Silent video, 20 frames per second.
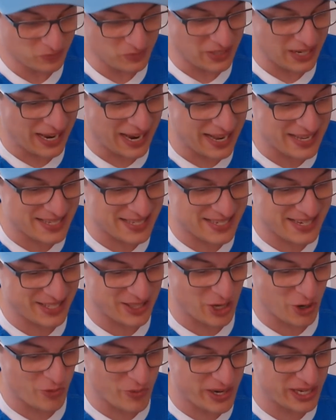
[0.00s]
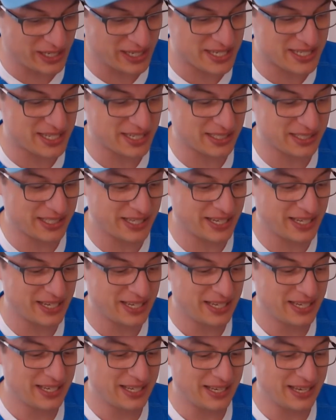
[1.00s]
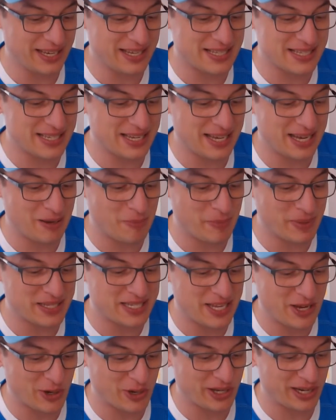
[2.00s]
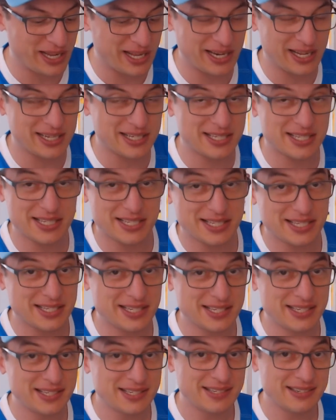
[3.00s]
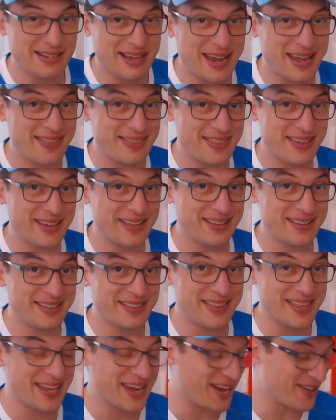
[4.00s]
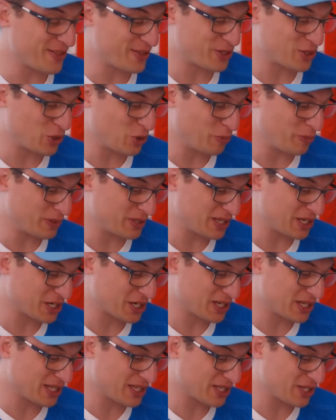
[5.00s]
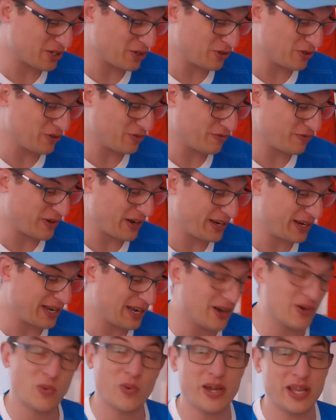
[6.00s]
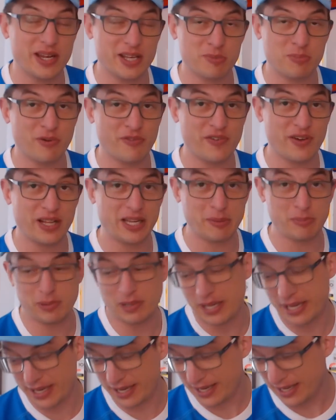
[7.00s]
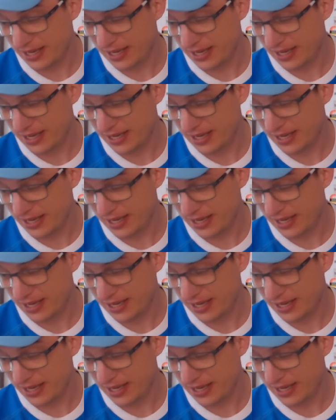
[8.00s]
As I said, though, realistically, it's uh, Mateo Carreras and then the other two positions to find out where does Boffelli play